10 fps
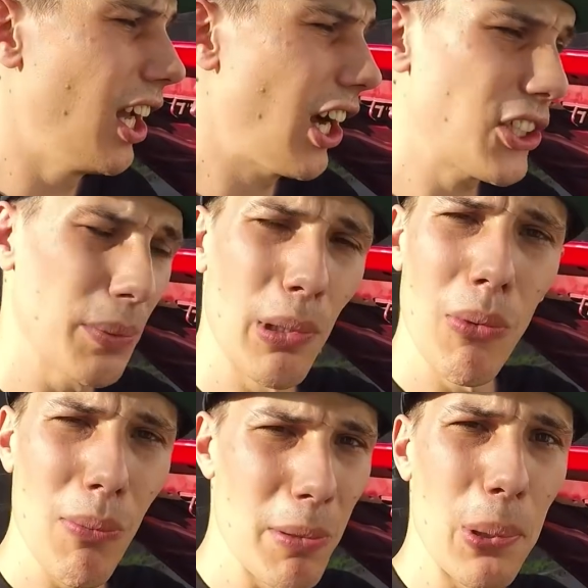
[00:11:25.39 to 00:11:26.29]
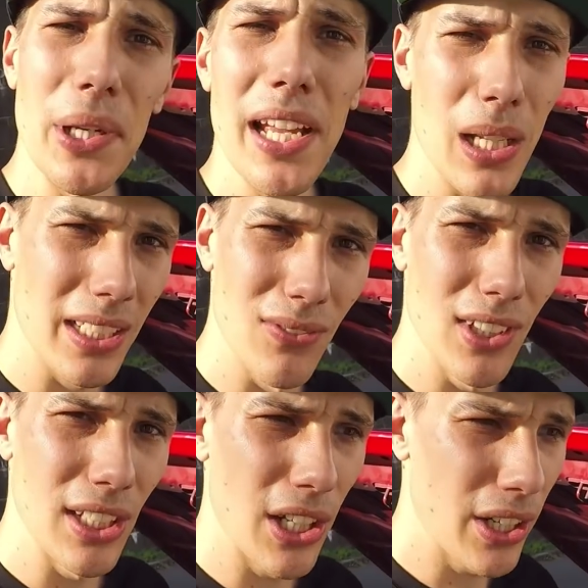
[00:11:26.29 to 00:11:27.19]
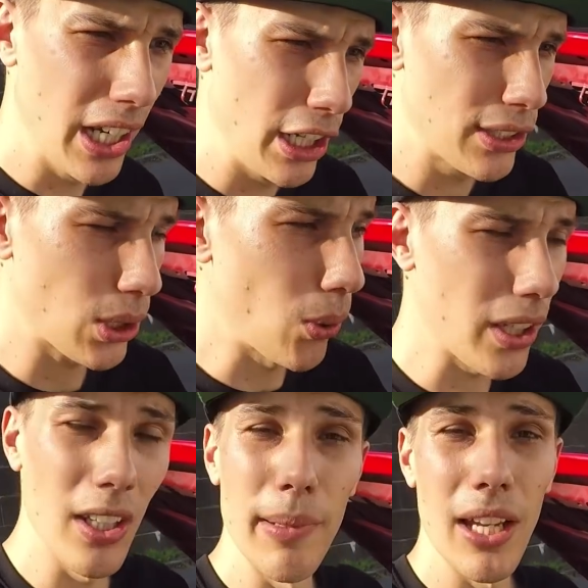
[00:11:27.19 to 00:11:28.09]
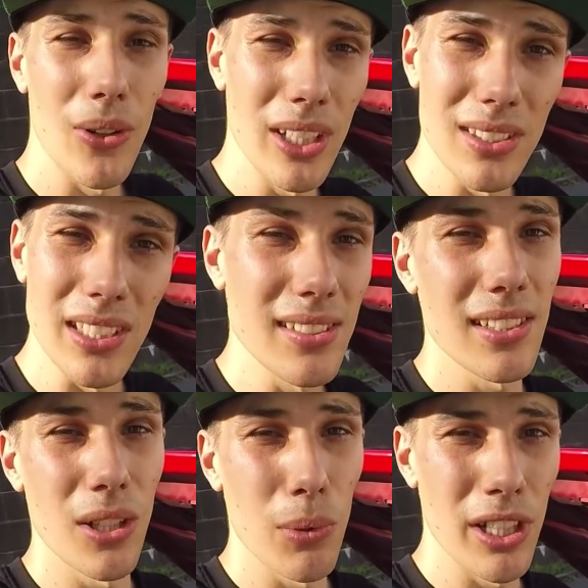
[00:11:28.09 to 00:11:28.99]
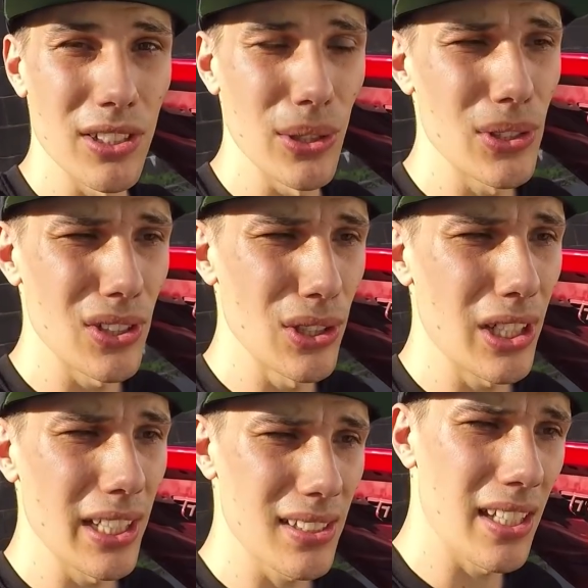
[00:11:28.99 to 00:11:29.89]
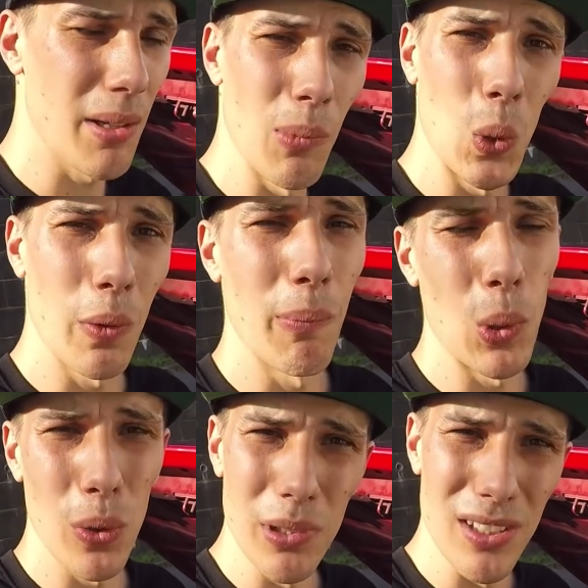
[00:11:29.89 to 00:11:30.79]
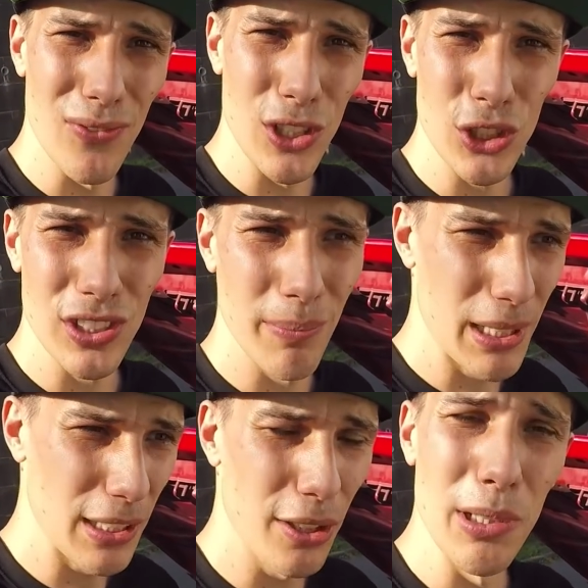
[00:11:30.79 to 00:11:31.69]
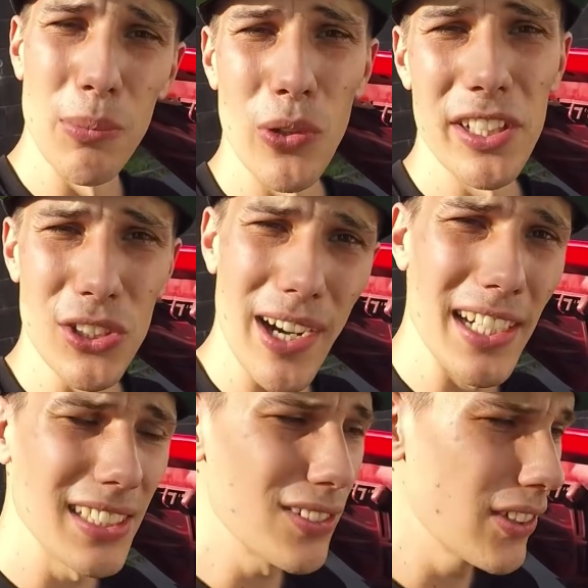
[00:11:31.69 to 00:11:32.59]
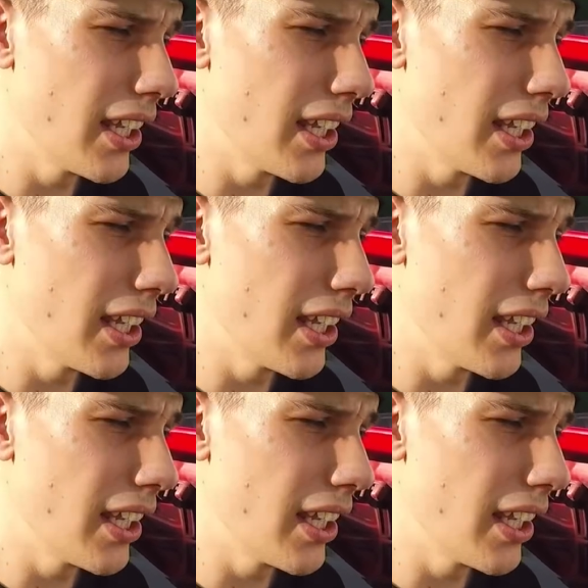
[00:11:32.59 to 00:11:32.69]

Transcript: I should probably put out like a video talking about all these things that I want to do so you guys can get more on board with the vision and be a little bit more interactive.